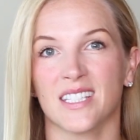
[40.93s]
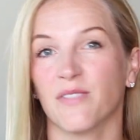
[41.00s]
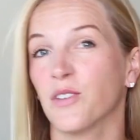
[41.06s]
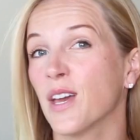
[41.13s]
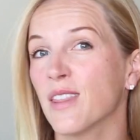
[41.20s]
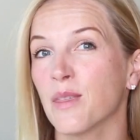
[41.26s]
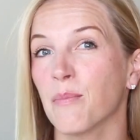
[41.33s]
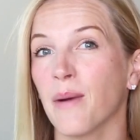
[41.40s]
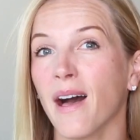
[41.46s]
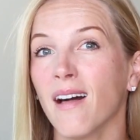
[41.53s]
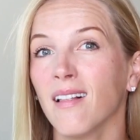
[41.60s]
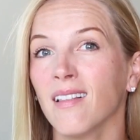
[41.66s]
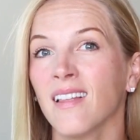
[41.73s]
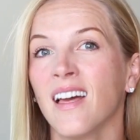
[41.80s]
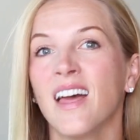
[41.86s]
If you hit the
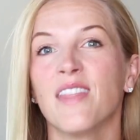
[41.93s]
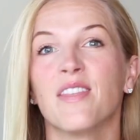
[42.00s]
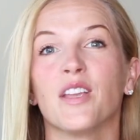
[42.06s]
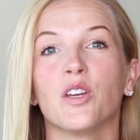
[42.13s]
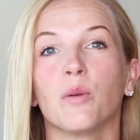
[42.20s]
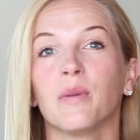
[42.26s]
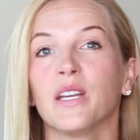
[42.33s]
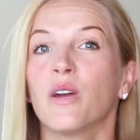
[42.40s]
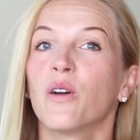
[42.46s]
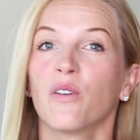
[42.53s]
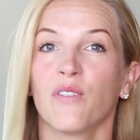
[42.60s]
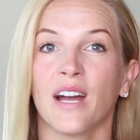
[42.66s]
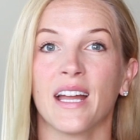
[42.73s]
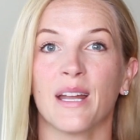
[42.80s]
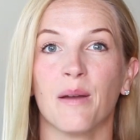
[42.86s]
bell, then you'll be
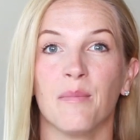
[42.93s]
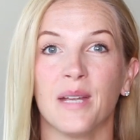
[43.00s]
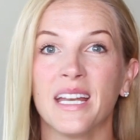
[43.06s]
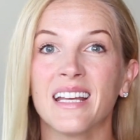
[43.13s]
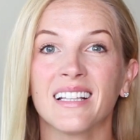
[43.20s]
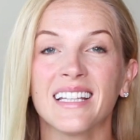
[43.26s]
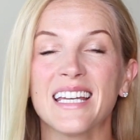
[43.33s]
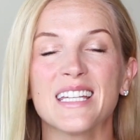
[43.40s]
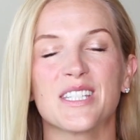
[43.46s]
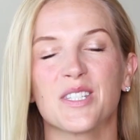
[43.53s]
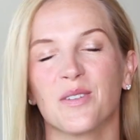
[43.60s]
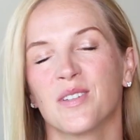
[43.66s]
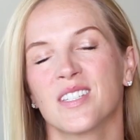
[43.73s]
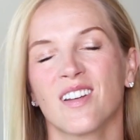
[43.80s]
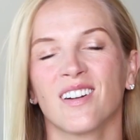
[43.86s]
notified immediately as
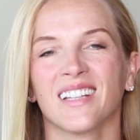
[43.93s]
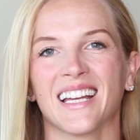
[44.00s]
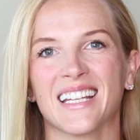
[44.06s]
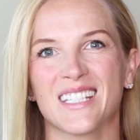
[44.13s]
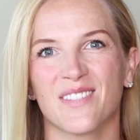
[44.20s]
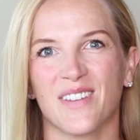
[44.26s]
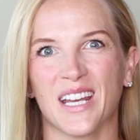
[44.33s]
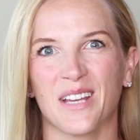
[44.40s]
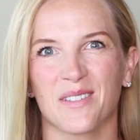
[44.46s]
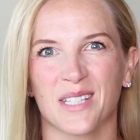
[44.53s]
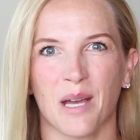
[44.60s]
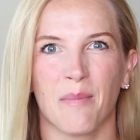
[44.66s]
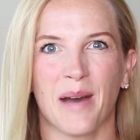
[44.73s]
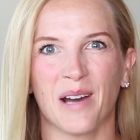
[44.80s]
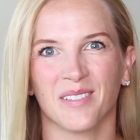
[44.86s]
soon as our latest videos
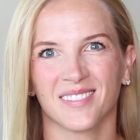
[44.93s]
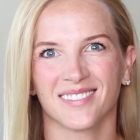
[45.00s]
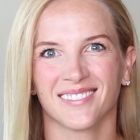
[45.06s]
come out.